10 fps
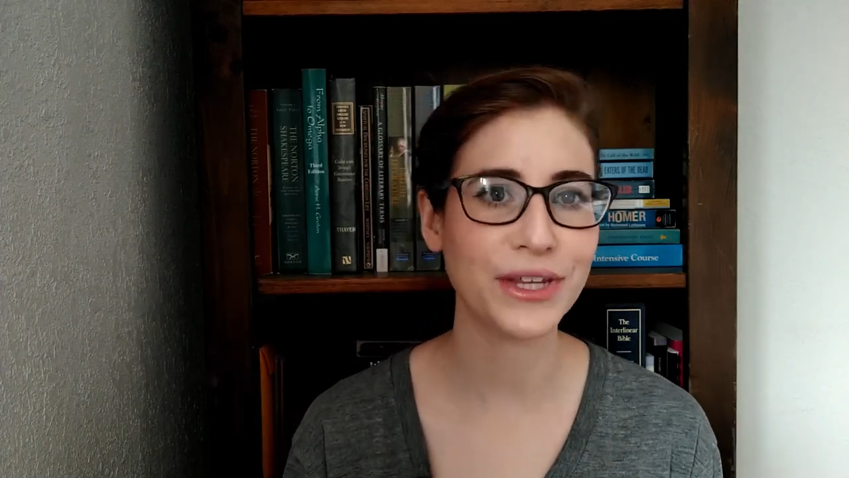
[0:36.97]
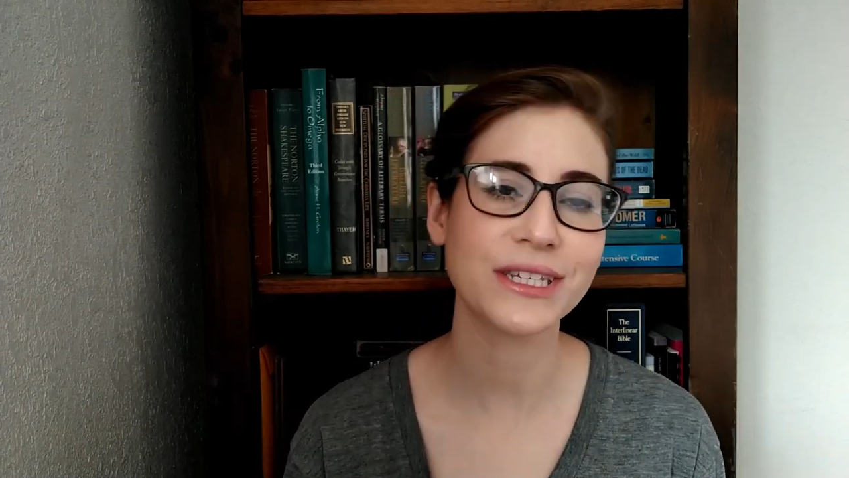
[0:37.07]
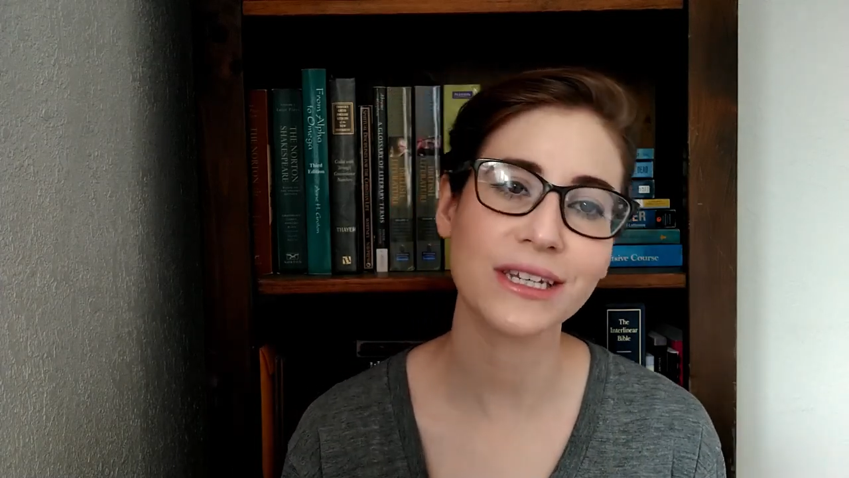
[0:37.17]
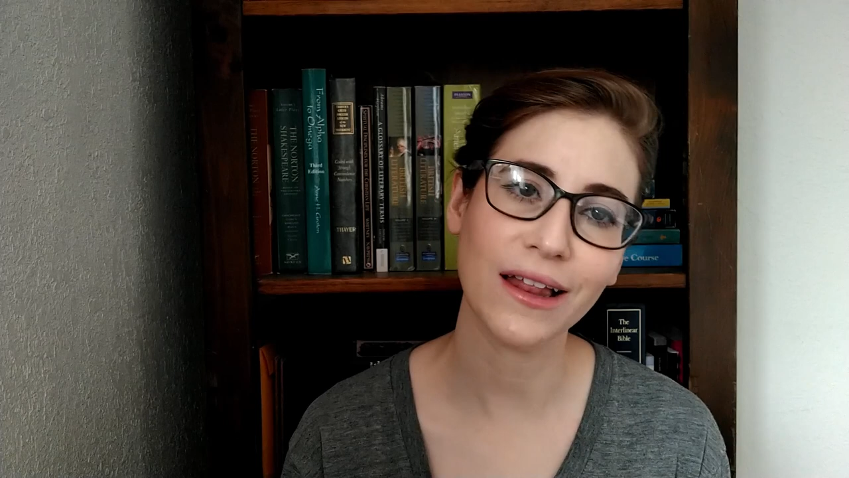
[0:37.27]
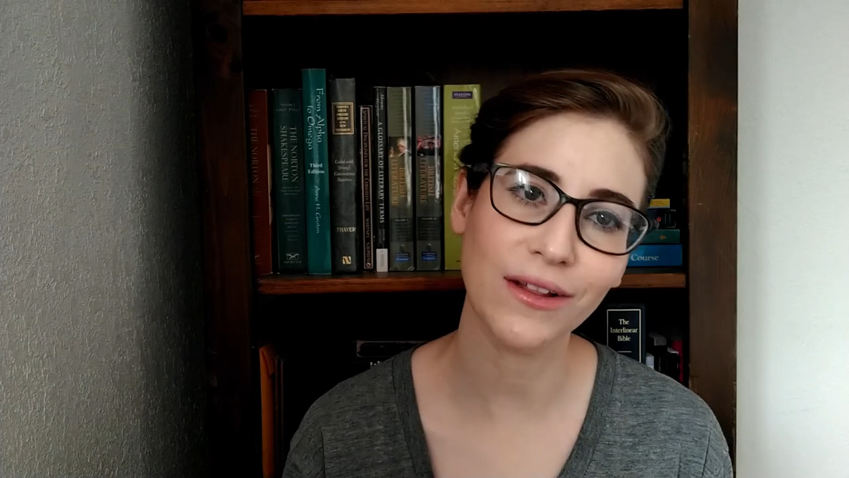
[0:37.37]
the
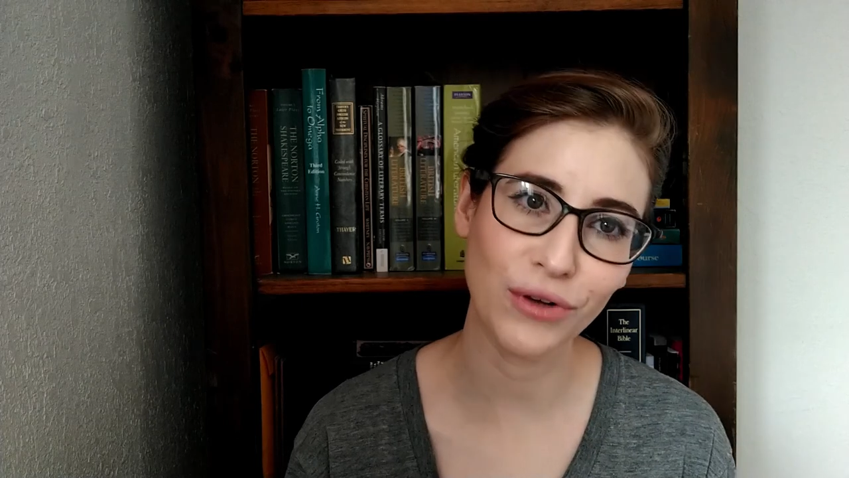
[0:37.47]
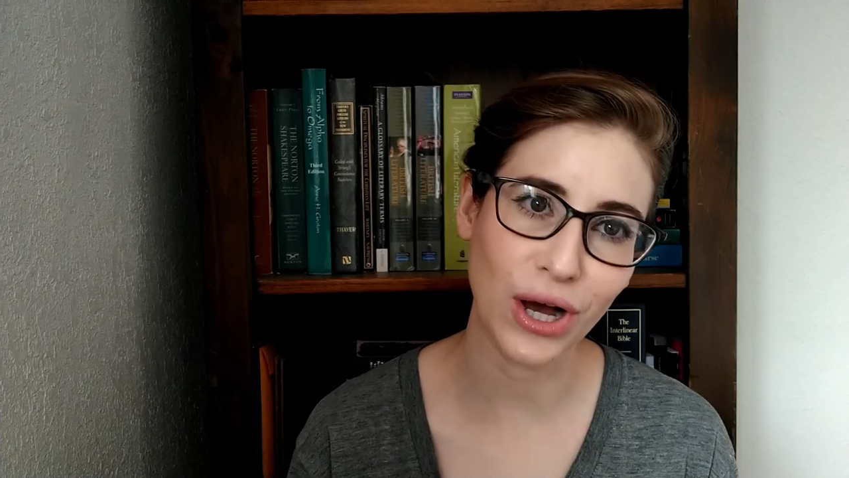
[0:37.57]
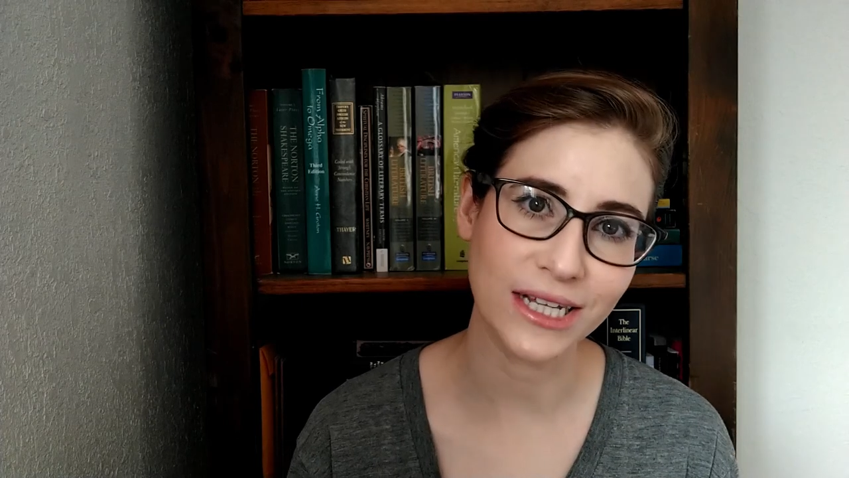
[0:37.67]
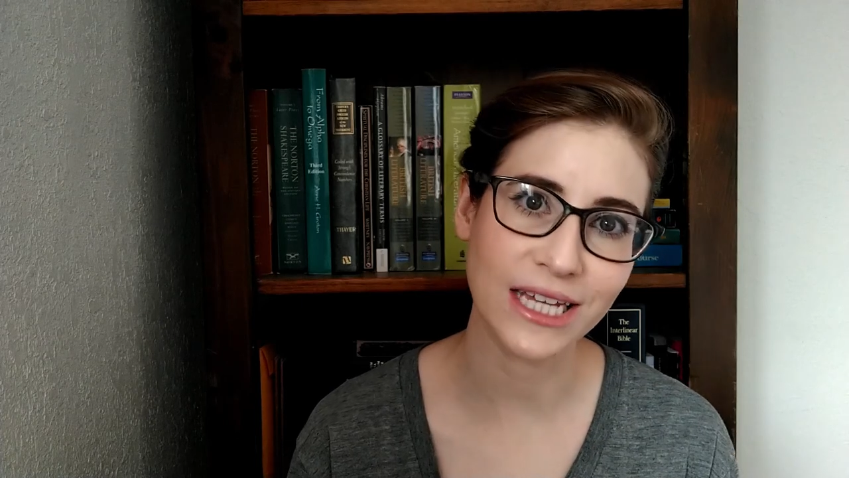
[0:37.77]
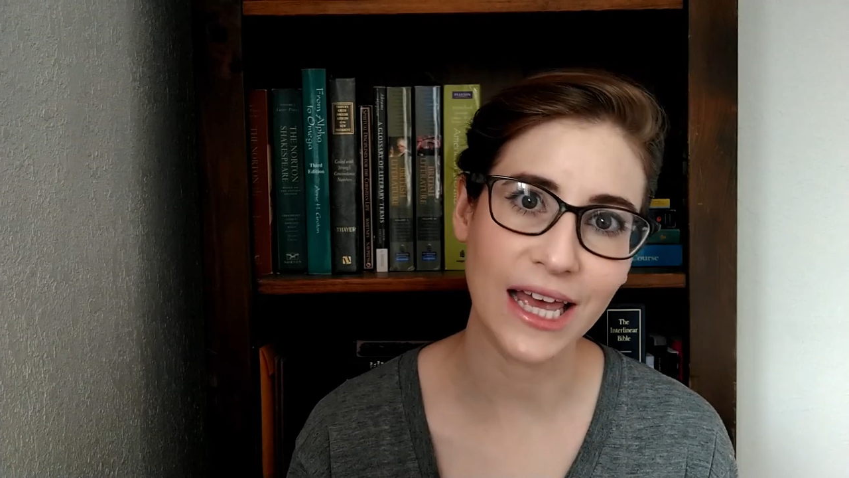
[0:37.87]
style of
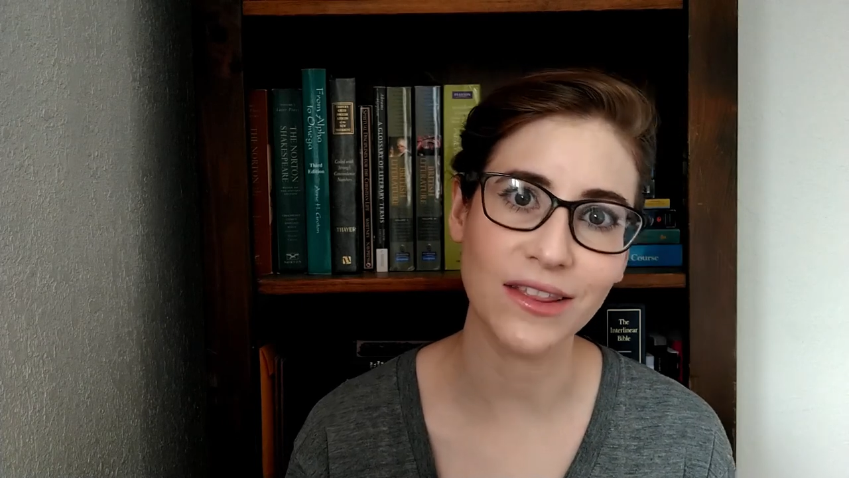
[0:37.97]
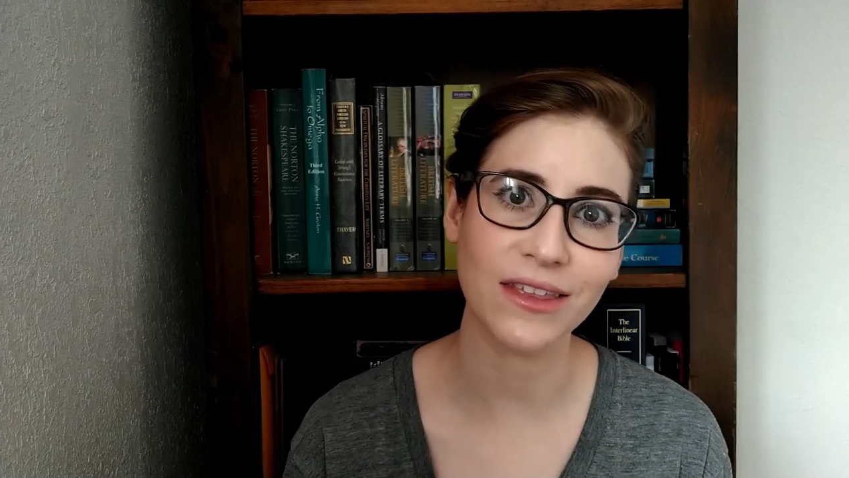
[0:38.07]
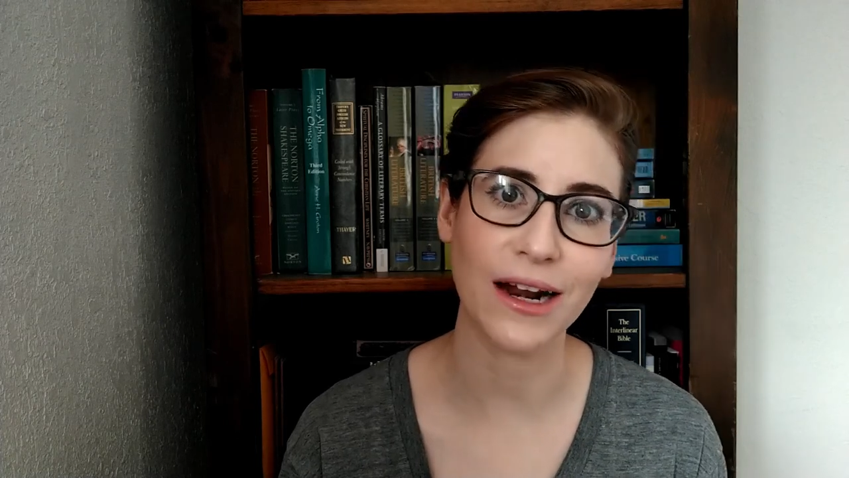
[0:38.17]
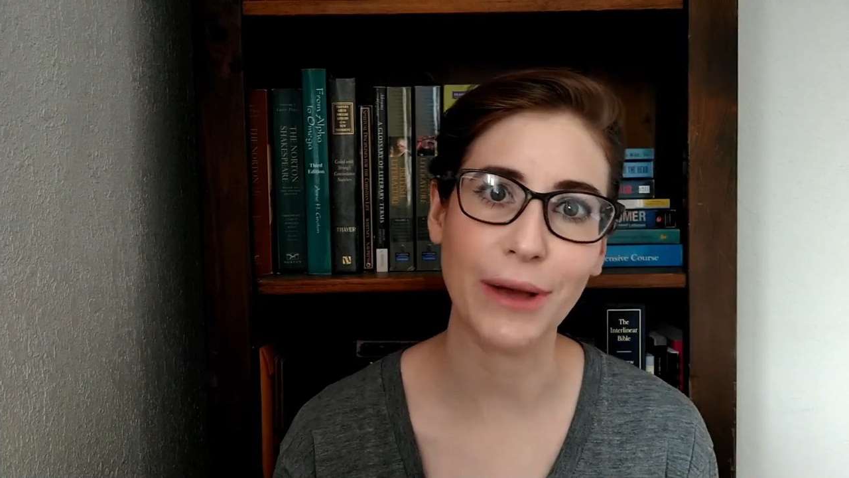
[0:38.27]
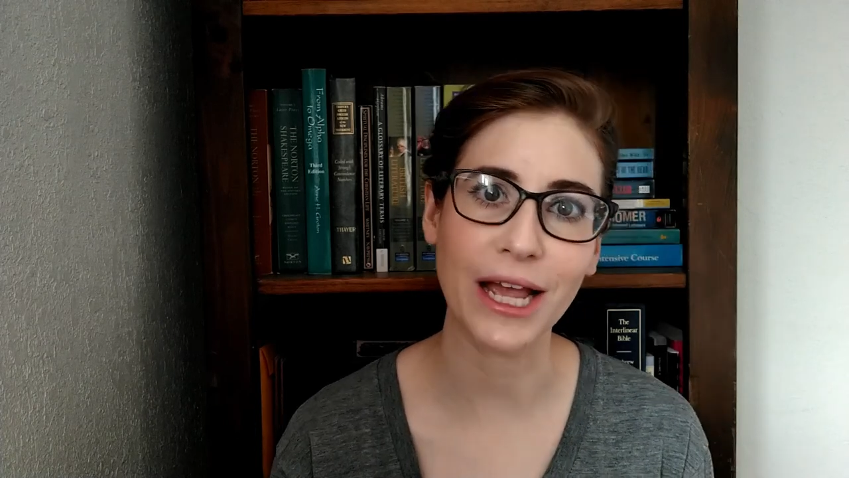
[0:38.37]
content
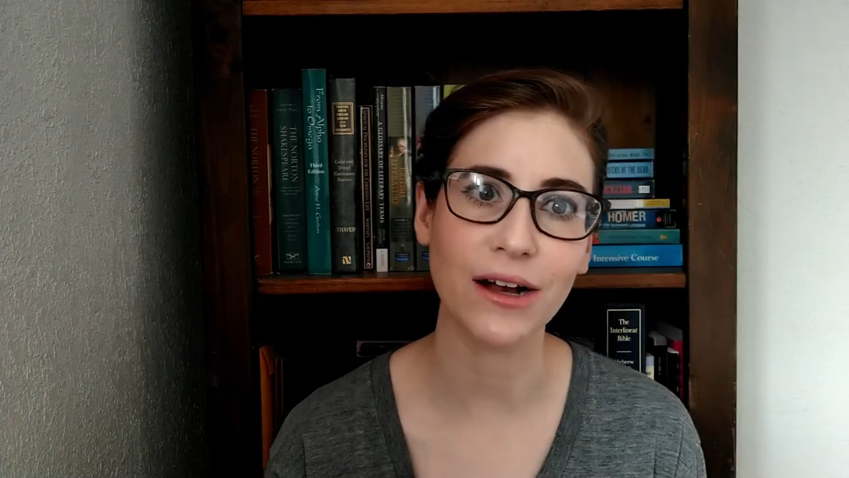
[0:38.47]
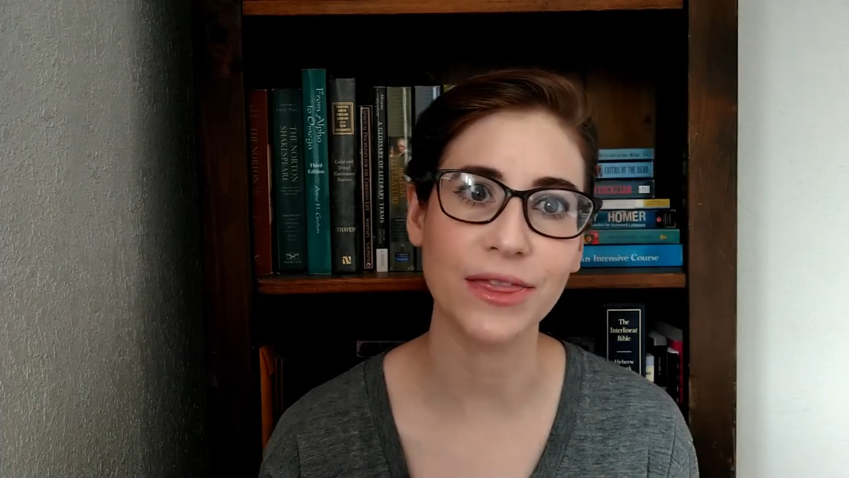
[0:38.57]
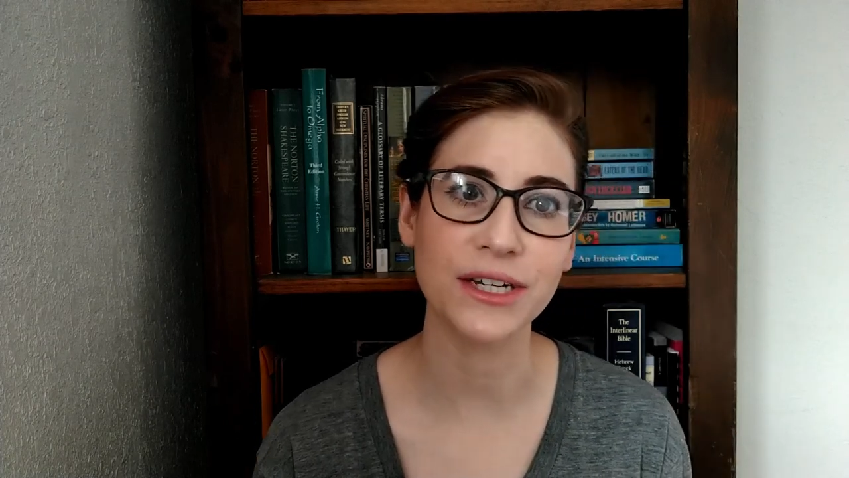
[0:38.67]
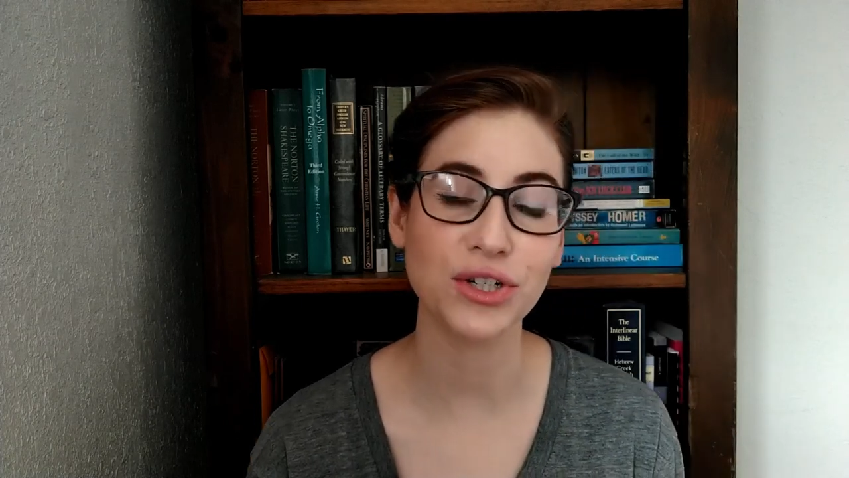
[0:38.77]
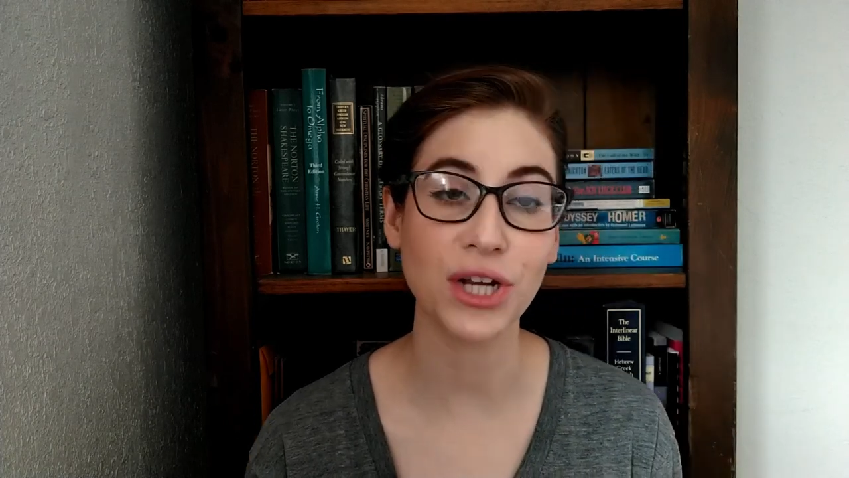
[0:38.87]
that I make
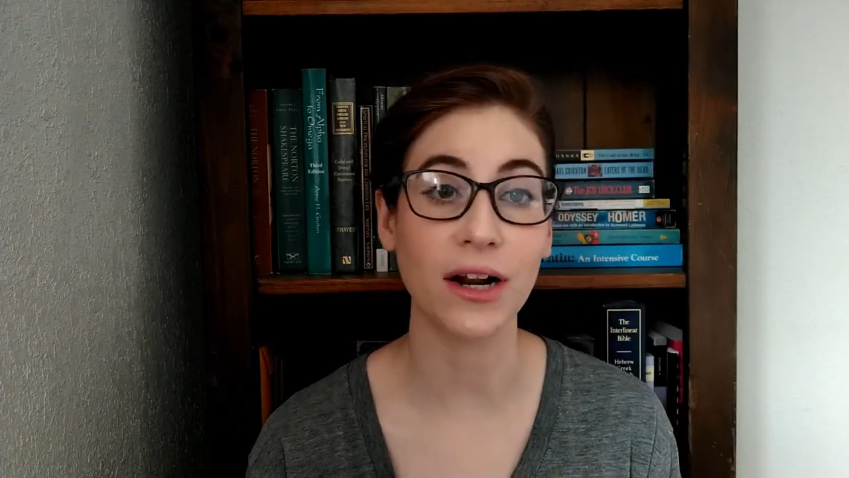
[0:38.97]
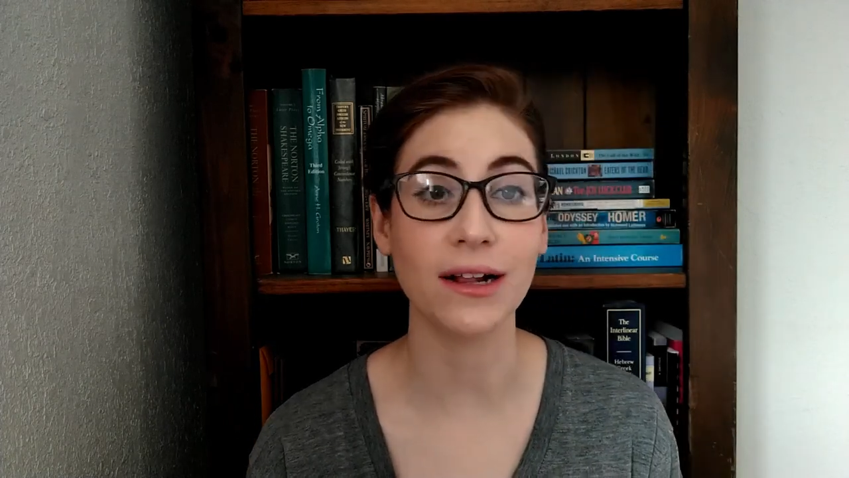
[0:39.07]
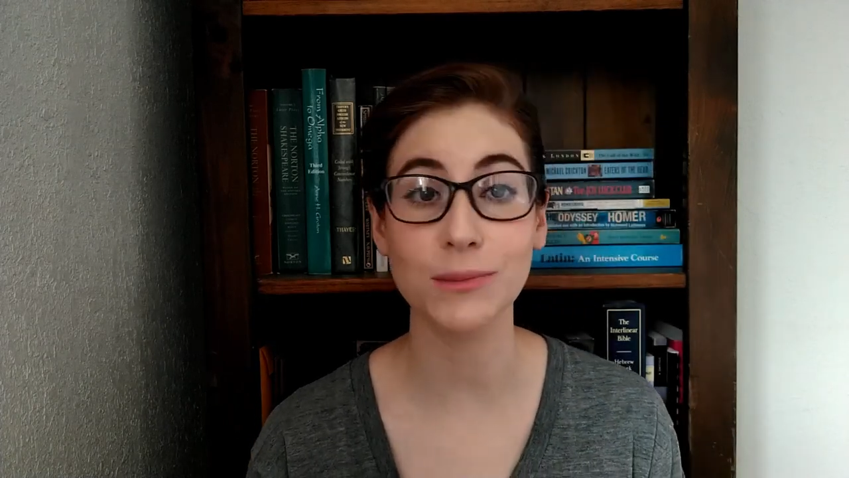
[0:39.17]
on this channel.